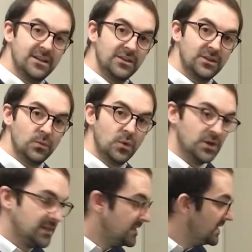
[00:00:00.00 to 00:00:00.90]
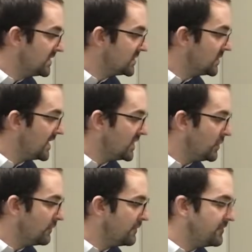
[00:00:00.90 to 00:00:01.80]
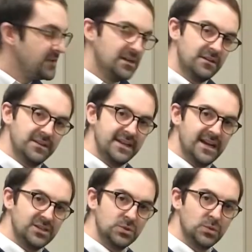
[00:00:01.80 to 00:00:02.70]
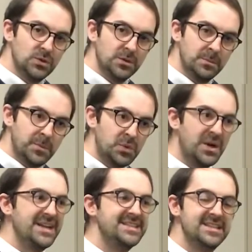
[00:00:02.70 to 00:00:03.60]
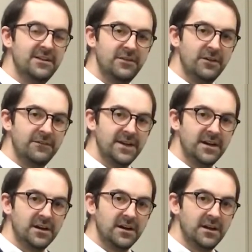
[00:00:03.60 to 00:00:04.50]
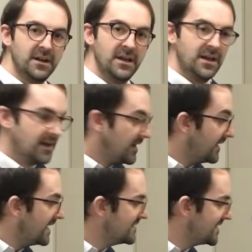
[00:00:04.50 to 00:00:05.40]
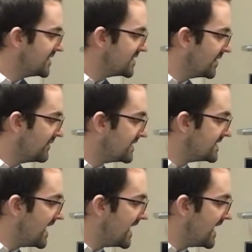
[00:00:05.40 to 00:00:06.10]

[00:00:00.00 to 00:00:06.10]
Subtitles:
the wood so that you feel the actual press of your finger against the surface.